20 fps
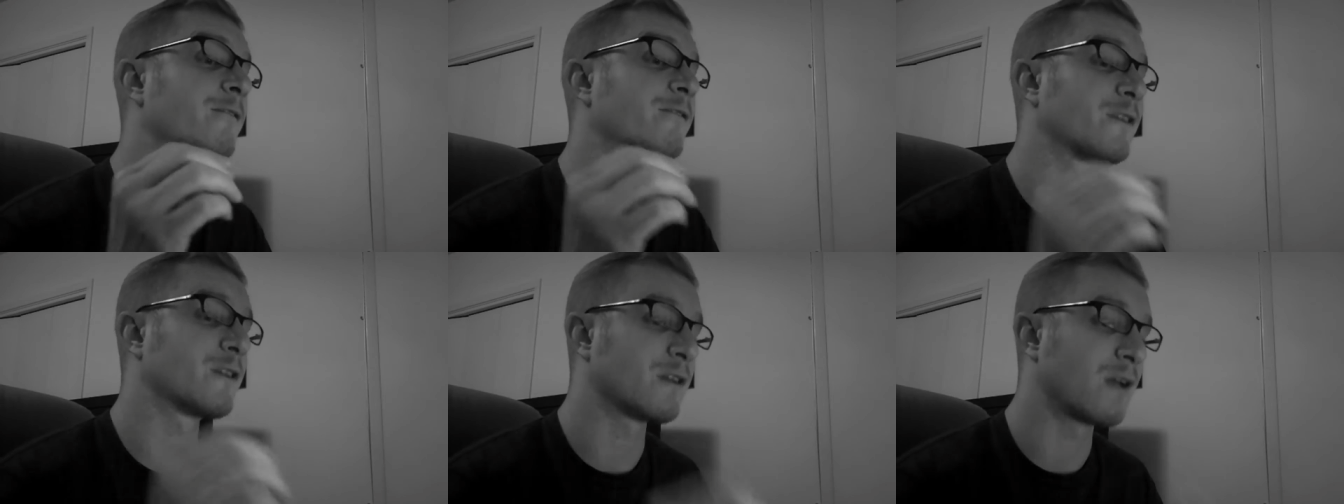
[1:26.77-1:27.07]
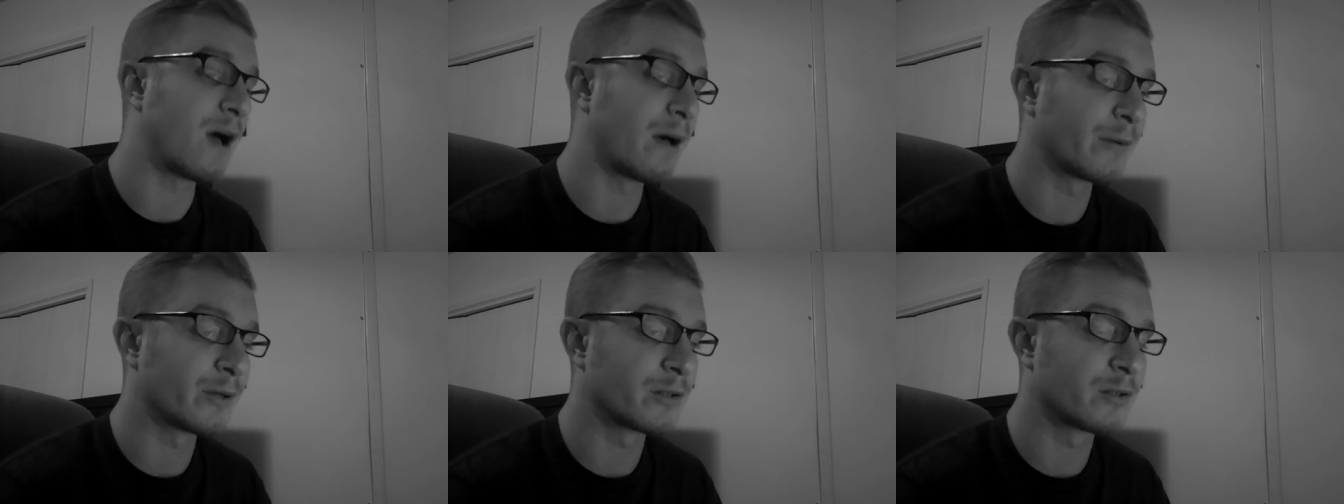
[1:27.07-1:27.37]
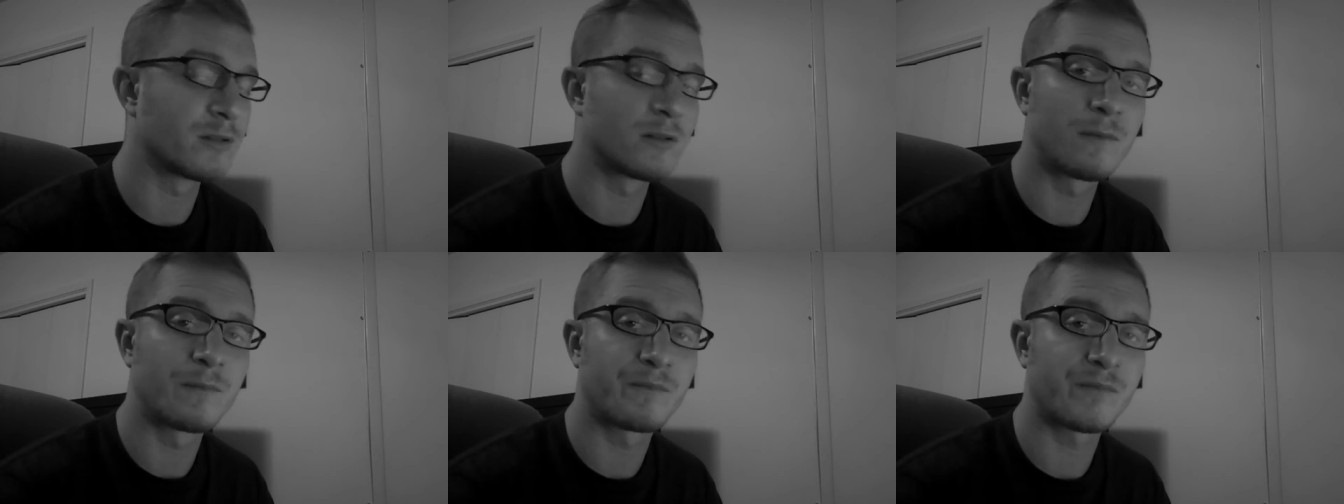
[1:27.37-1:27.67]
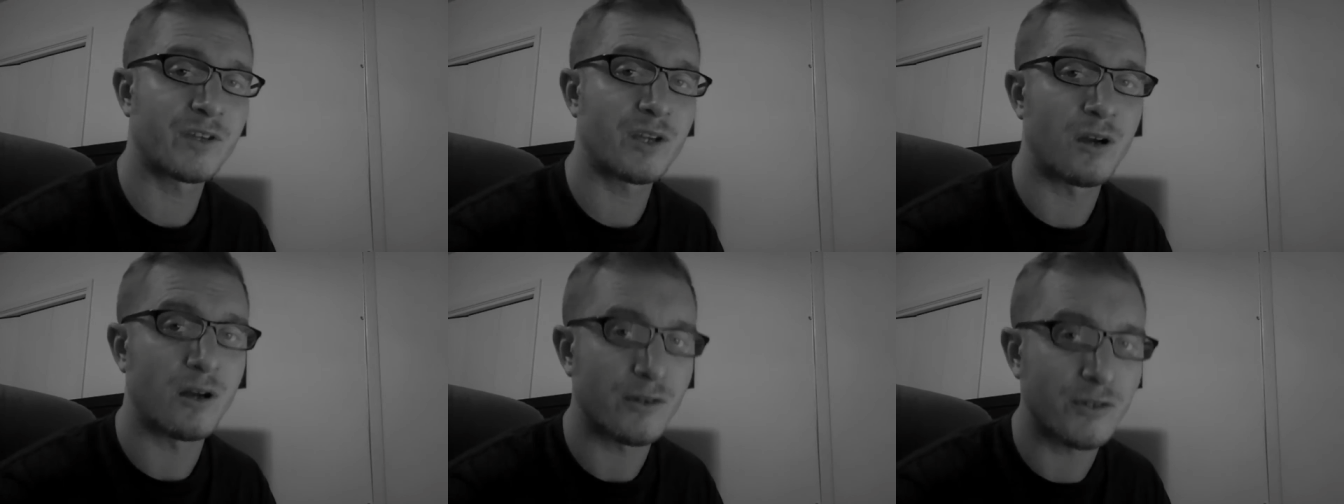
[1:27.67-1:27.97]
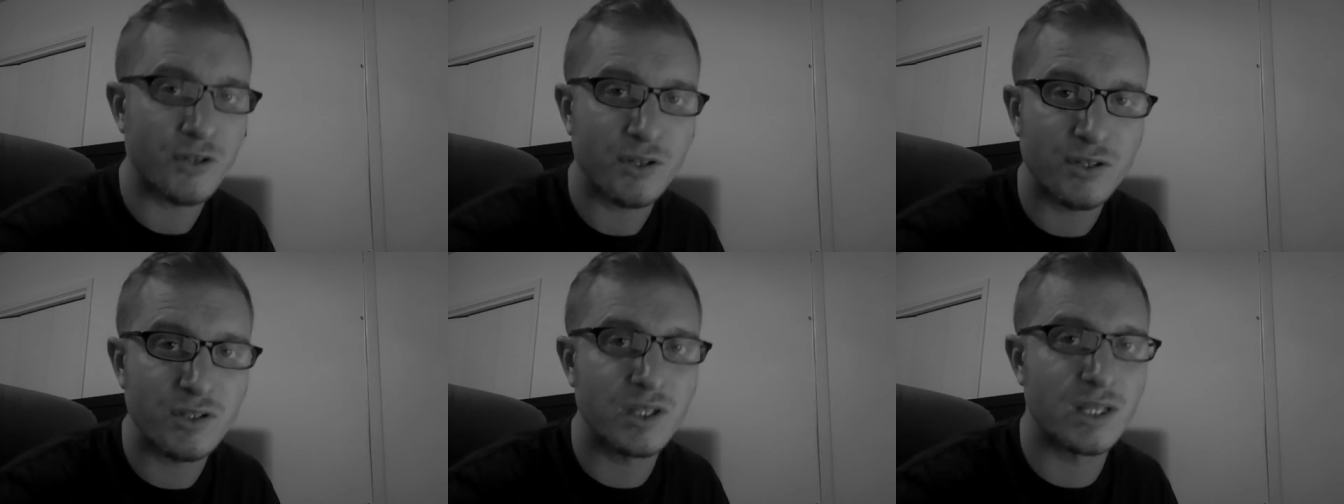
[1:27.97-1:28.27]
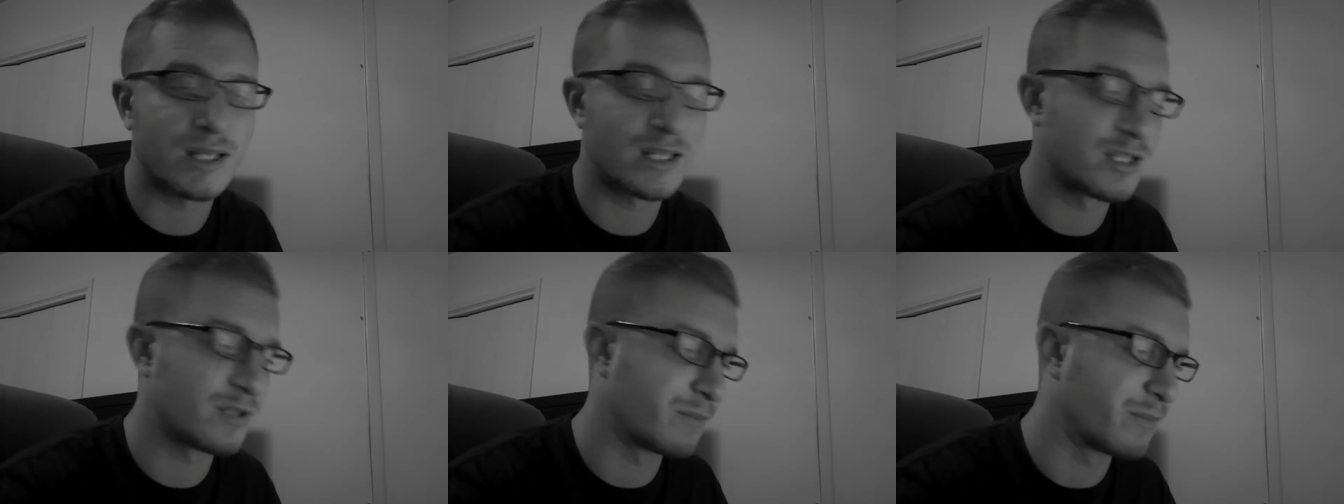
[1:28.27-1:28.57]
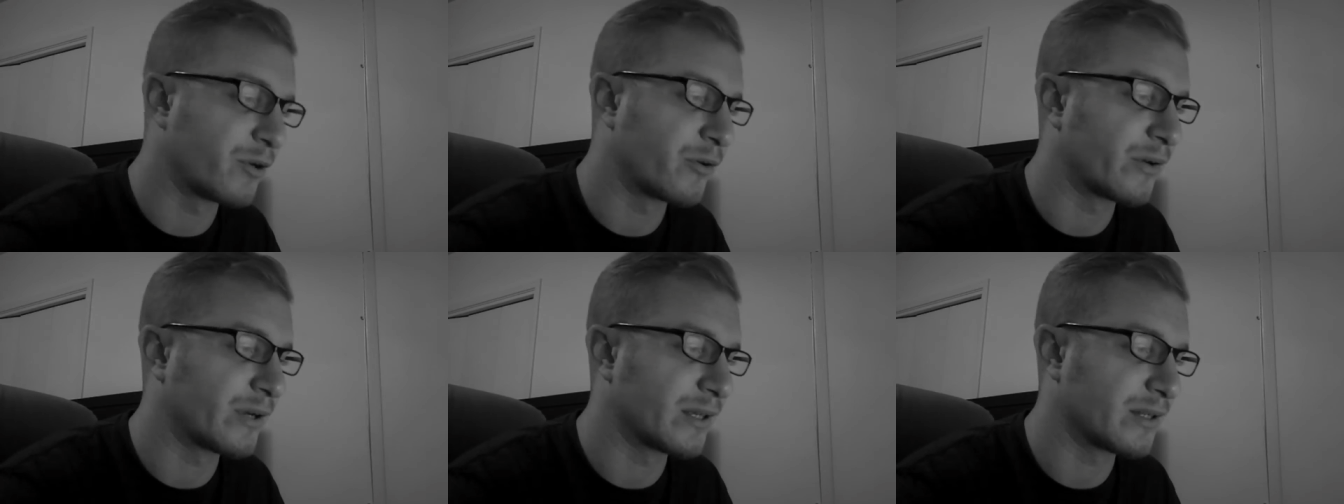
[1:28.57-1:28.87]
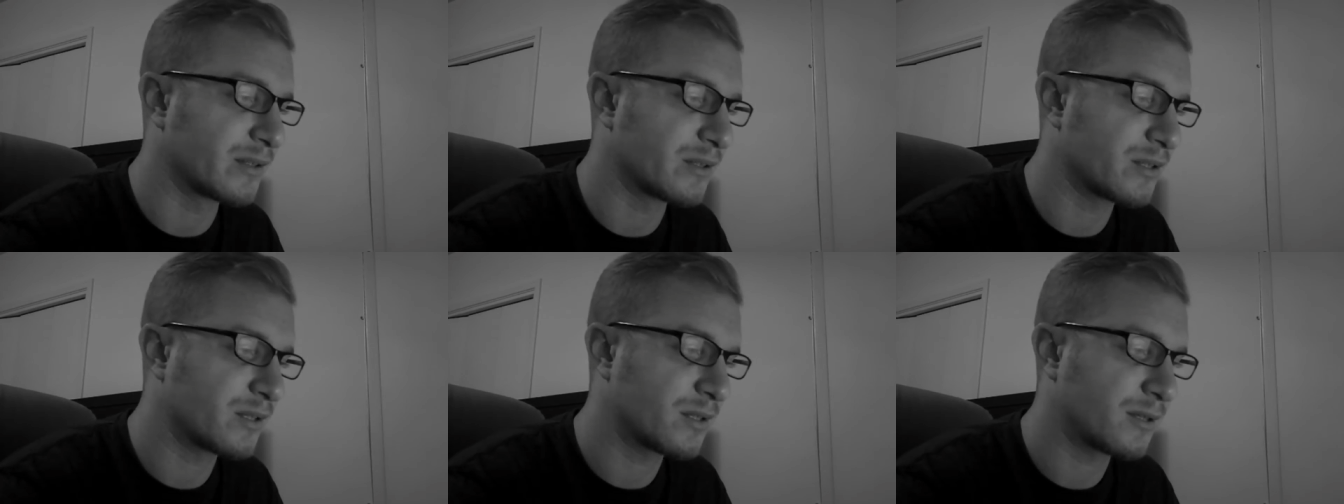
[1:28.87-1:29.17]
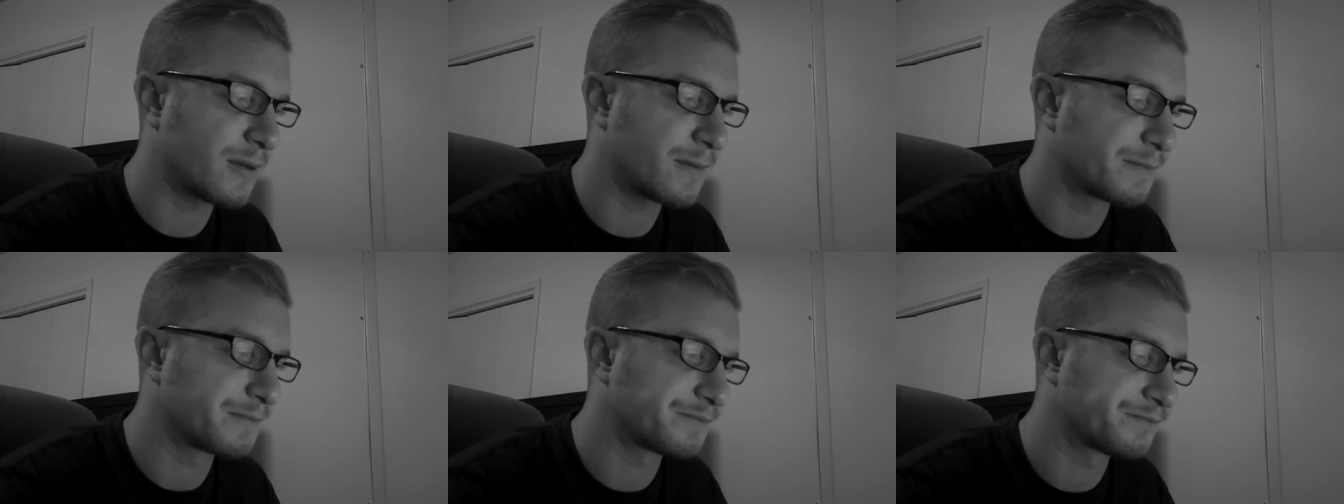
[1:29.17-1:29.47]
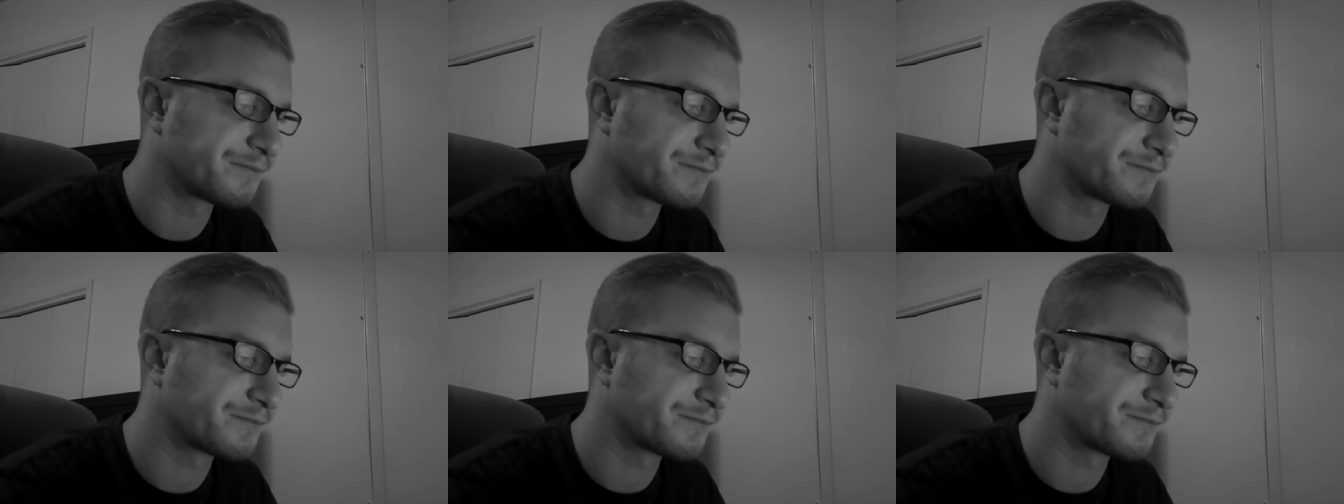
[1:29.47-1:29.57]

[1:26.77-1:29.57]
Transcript: phenomenal conscious experience.